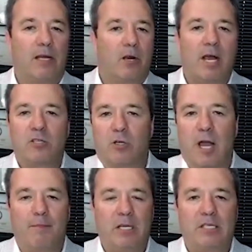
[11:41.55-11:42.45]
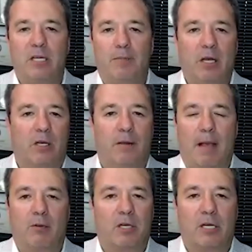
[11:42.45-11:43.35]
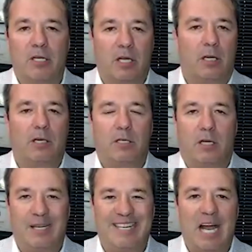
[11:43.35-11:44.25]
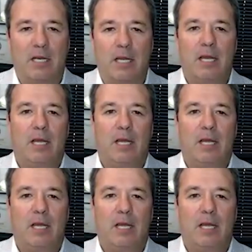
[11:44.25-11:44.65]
International companies need to be able to conduct